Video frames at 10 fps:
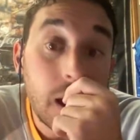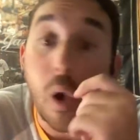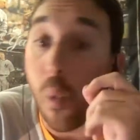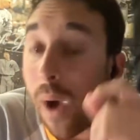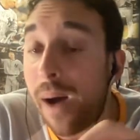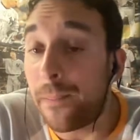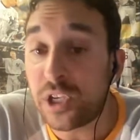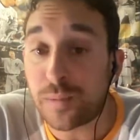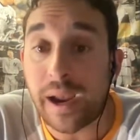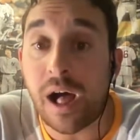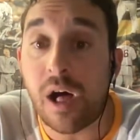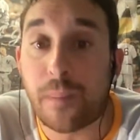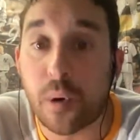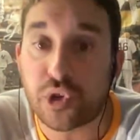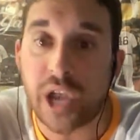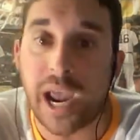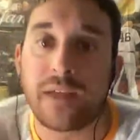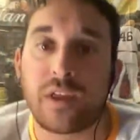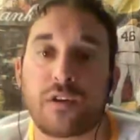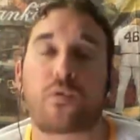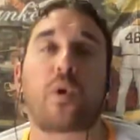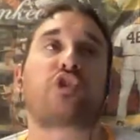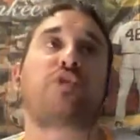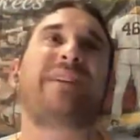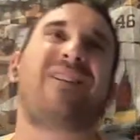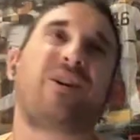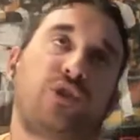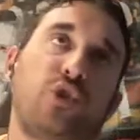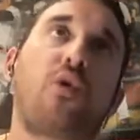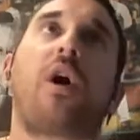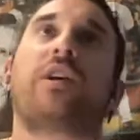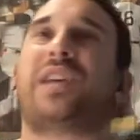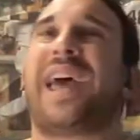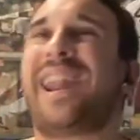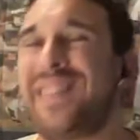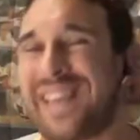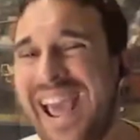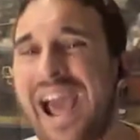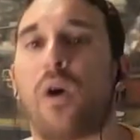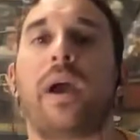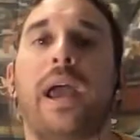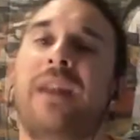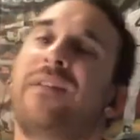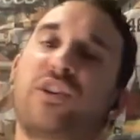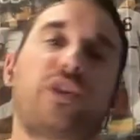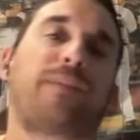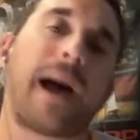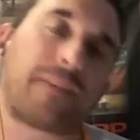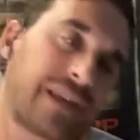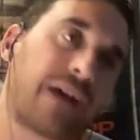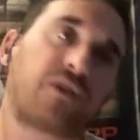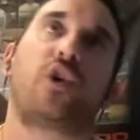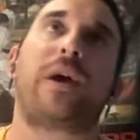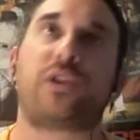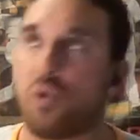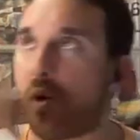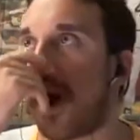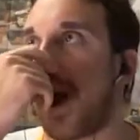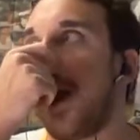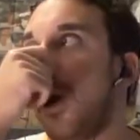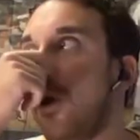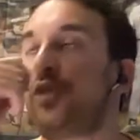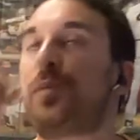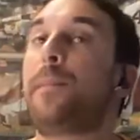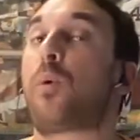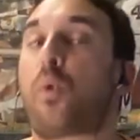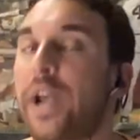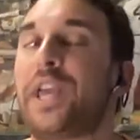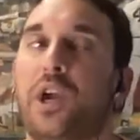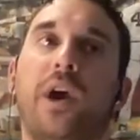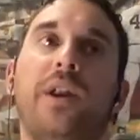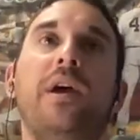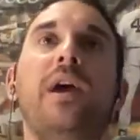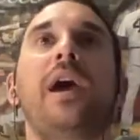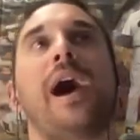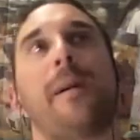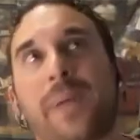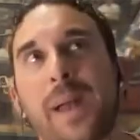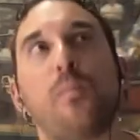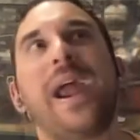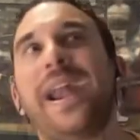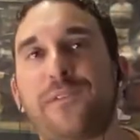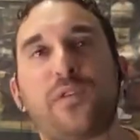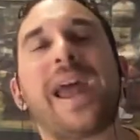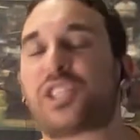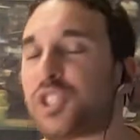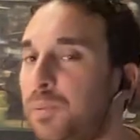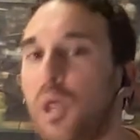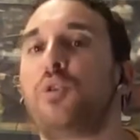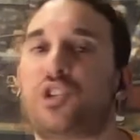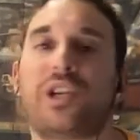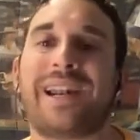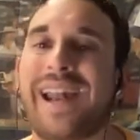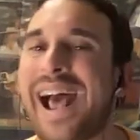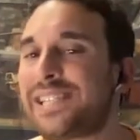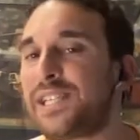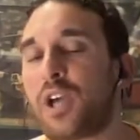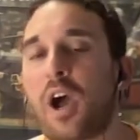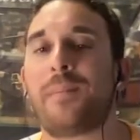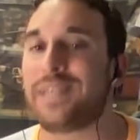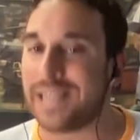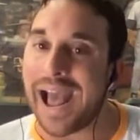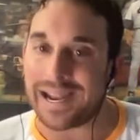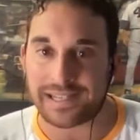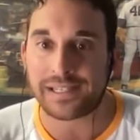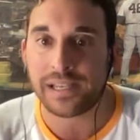A wild pitch by Colin Poche, and then unfortunately, Miguel Andujar is ahead in the count and eventually pops out. So Andujar, who's been pretty good, but I'm waiting for that explosion, and it hasn't come yet.